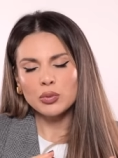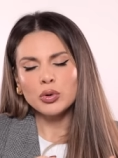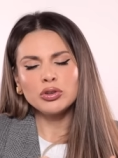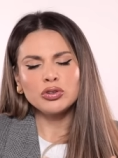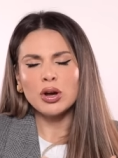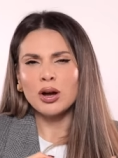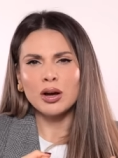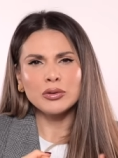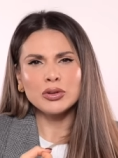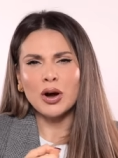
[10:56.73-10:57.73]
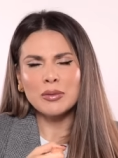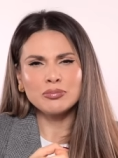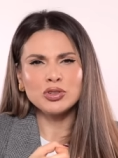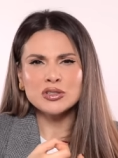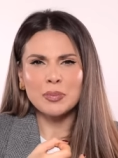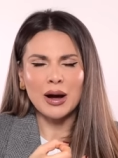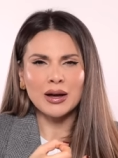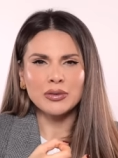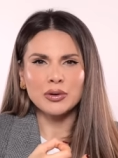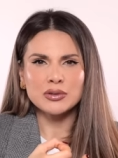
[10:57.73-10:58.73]
which, uh, you know, I just
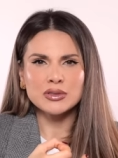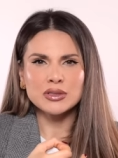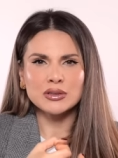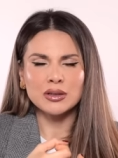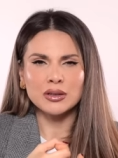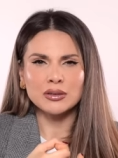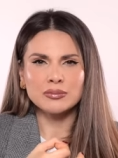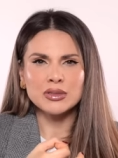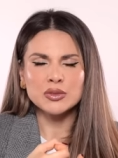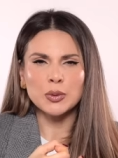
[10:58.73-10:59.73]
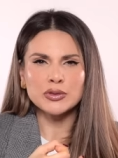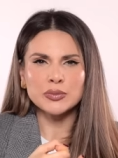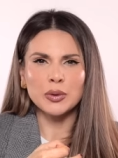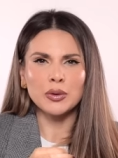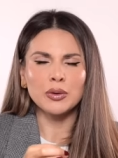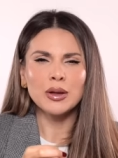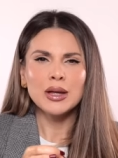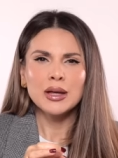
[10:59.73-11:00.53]
buy those uh, disposable